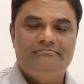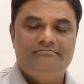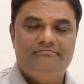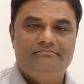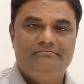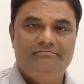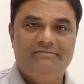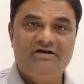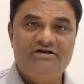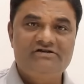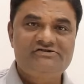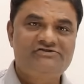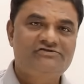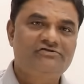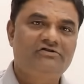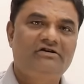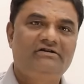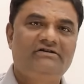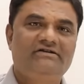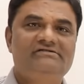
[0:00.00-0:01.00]
Merge
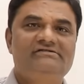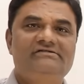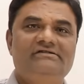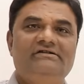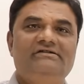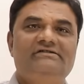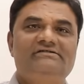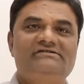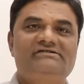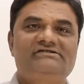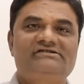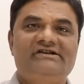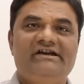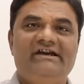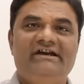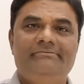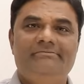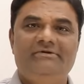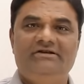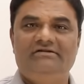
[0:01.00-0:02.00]
sort is
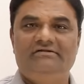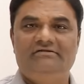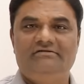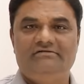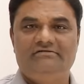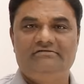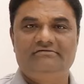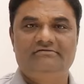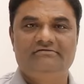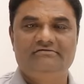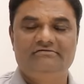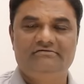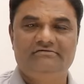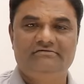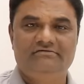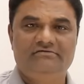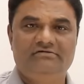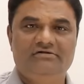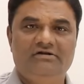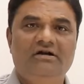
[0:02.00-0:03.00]
stable.
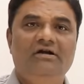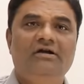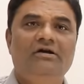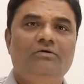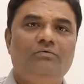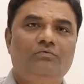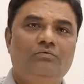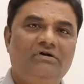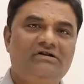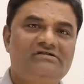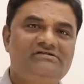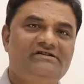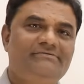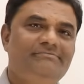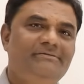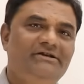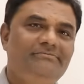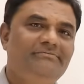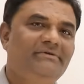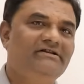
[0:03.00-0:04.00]
What does it
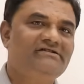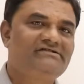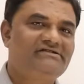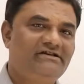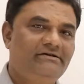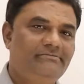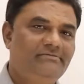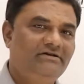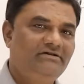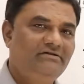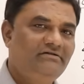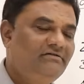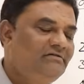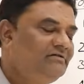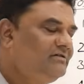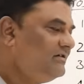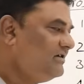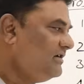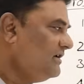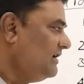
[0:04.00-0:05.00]
mean by stable?
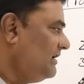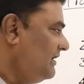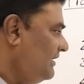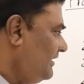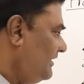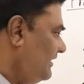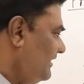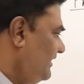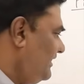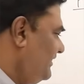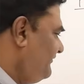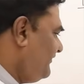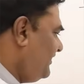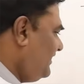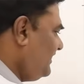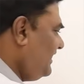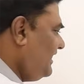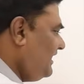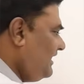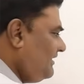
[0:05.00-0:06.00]
If I
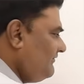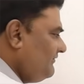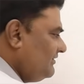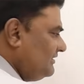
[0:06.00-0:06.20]
have a